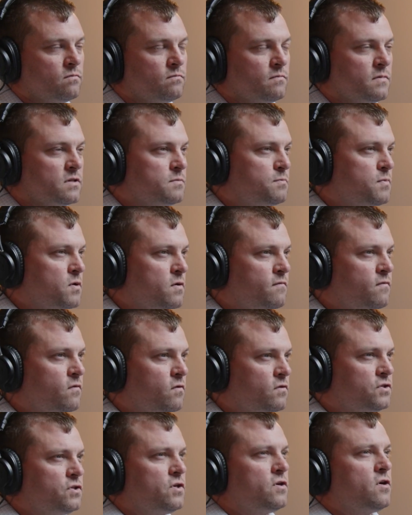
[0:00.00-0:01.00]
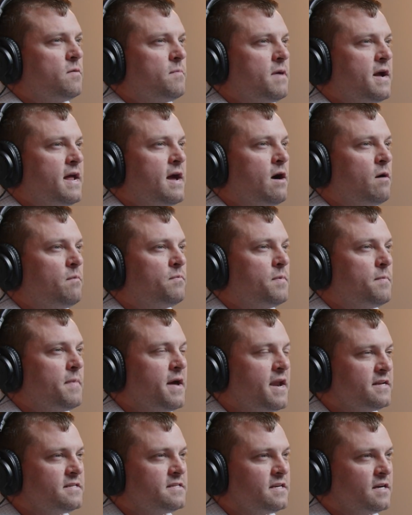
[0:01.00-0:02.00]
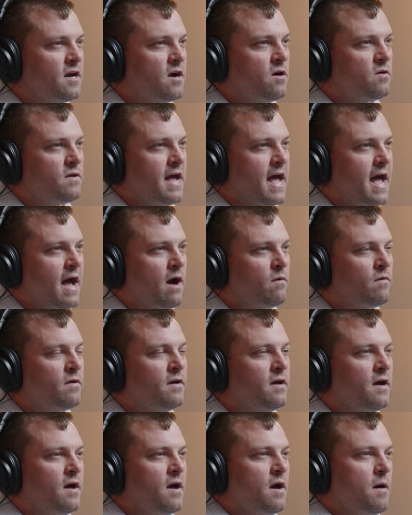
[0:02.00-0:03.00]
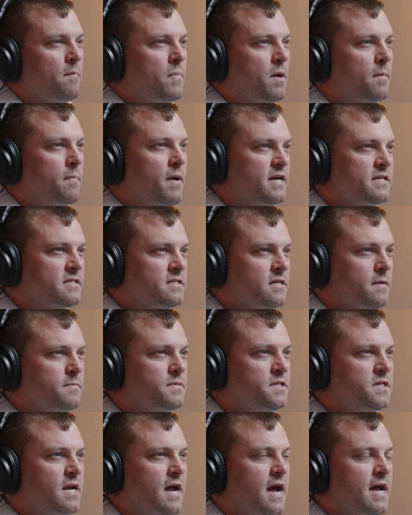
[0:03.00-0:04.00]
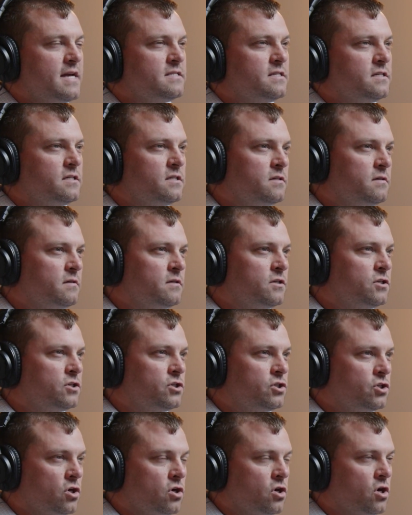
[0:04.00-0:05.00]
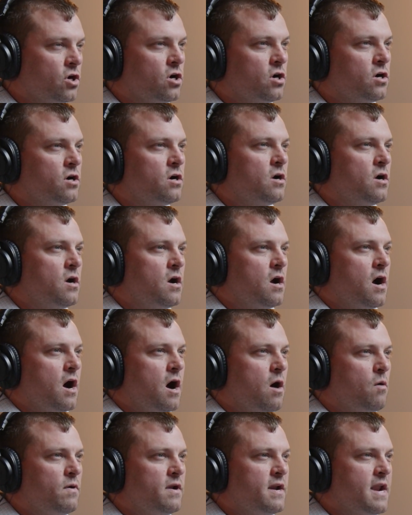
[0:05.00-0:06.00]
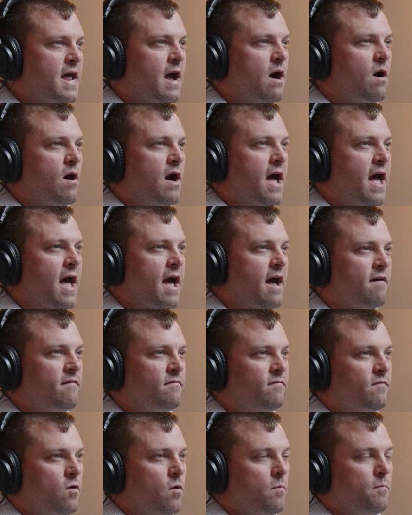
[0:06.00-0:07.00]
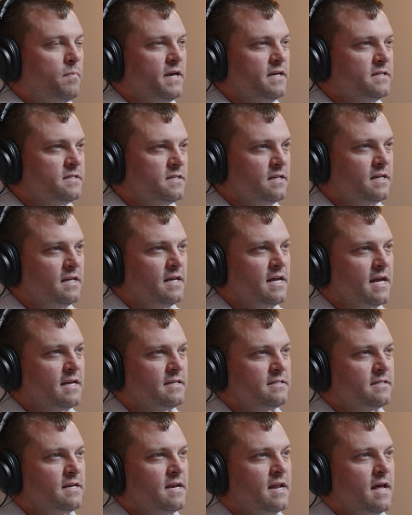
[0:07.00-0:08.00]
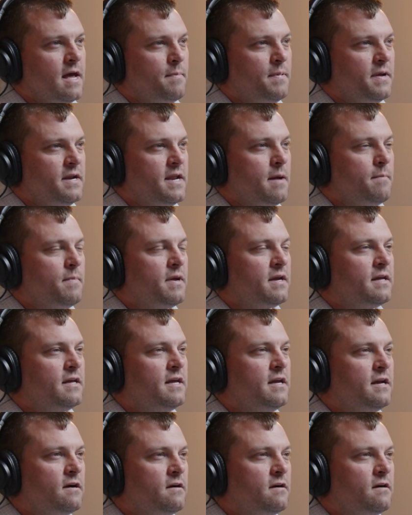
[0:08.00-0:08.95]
spoonful of sugar might help the medicine go down. But by subsidizing sugar, we now have obesity as an epidemic here